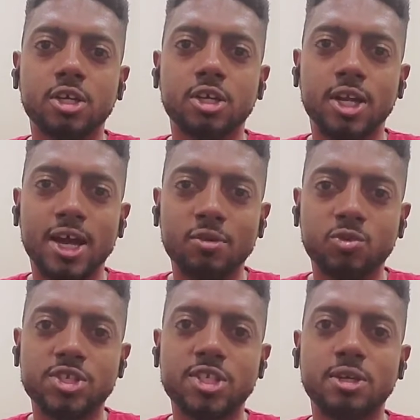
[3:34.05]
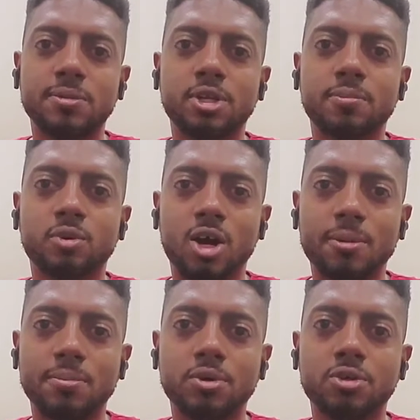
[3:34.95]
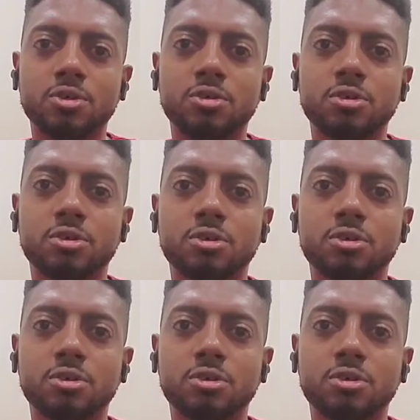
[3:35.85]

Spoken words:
not receiving the proper